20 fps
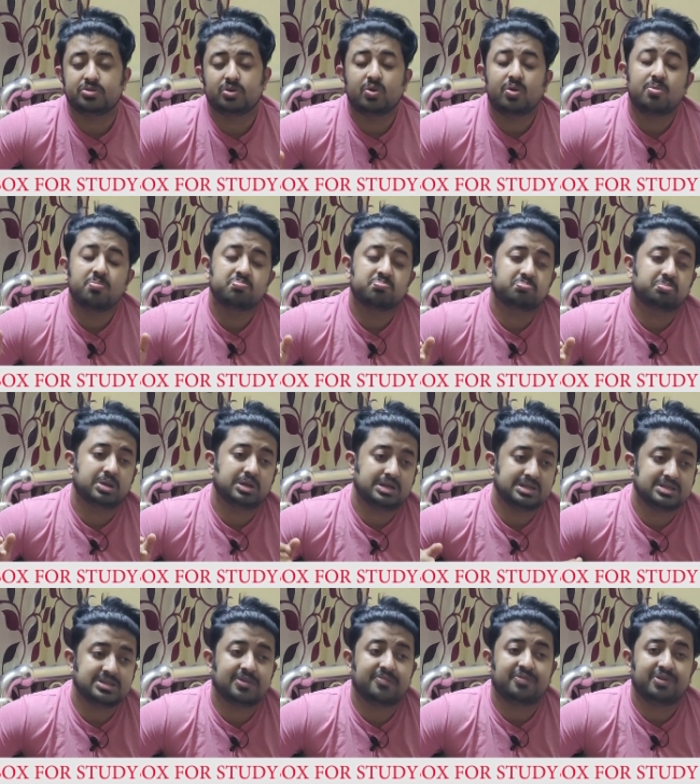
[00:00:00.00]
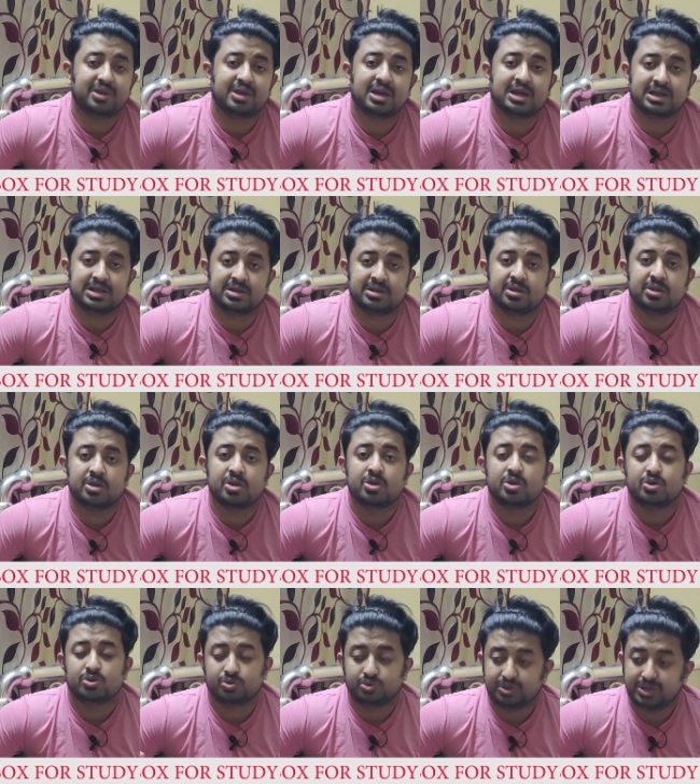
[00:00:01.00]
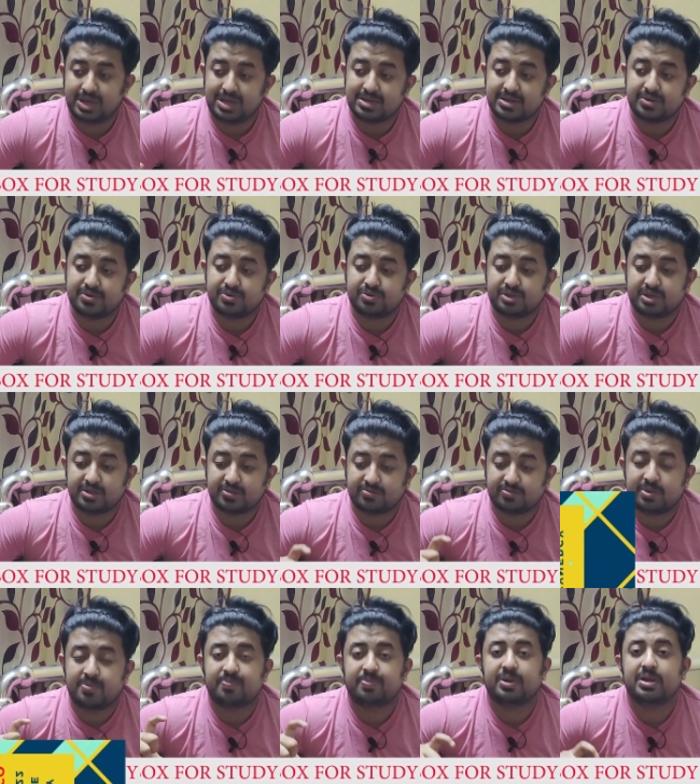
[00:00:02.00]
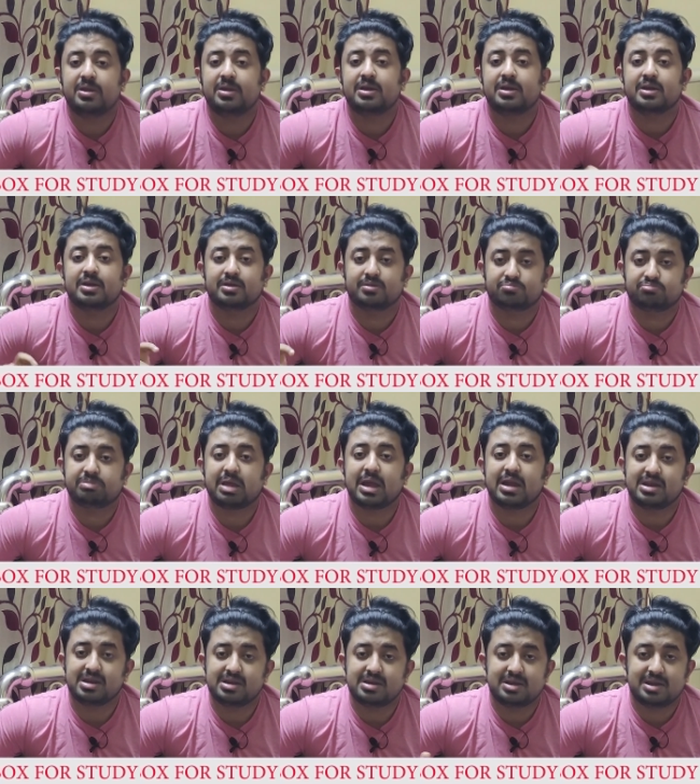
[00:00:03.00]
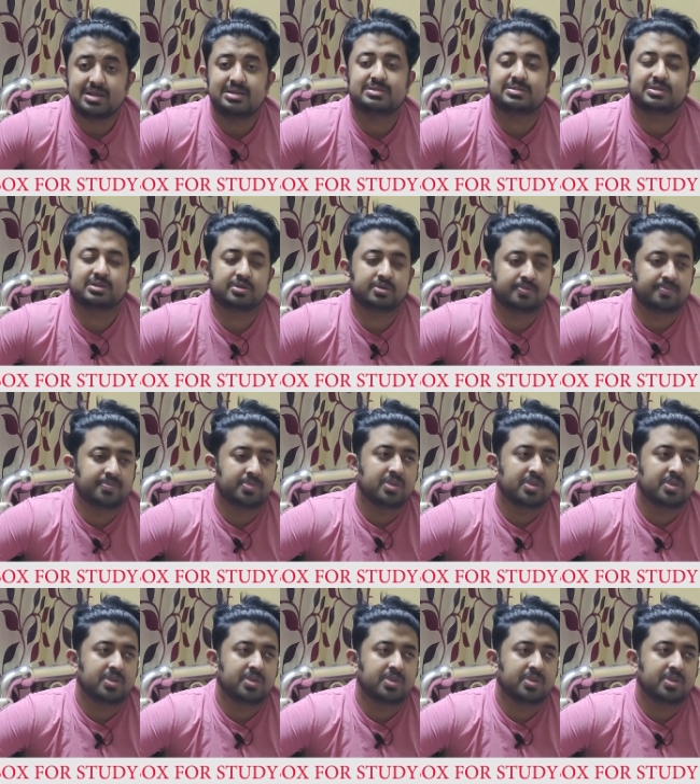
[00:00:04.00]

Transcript: So it is difficult to get into the 50 candidate list.